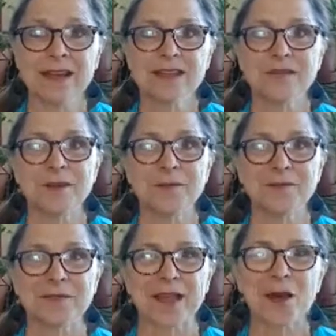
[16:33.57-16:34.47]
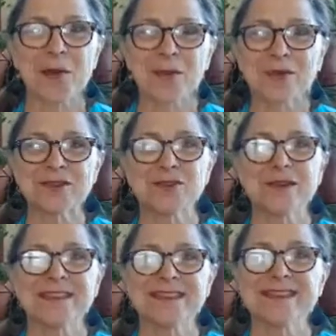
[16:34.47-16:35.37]
So I hope you're
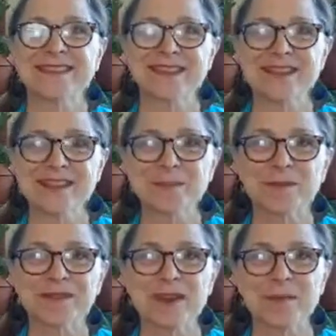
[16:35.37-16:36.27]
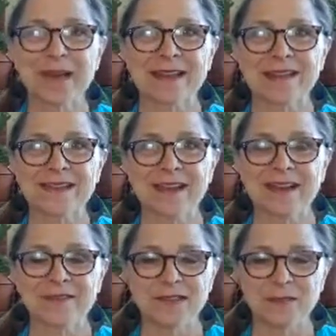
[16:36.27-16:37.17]
enjoying this series. Please come back and
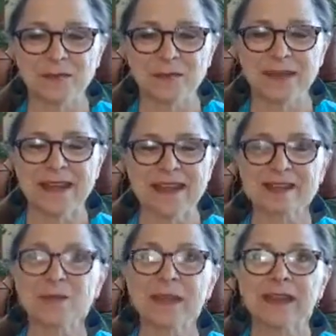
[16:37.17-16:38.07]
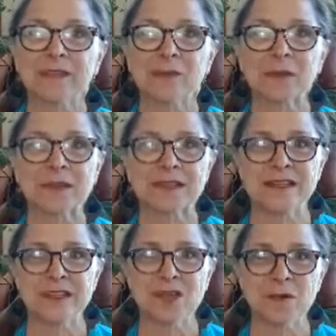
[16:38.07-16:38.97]
visit with me next week when we'll
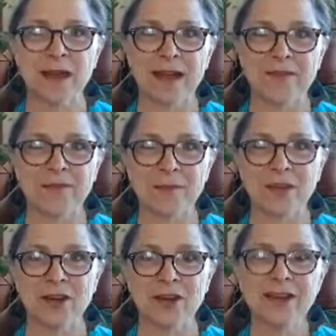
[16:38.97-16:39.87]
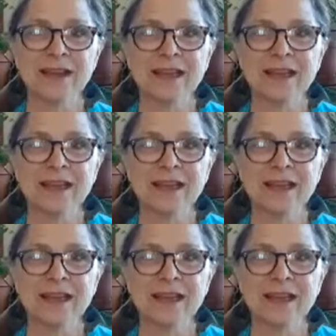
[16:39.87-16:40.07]
continue on from here.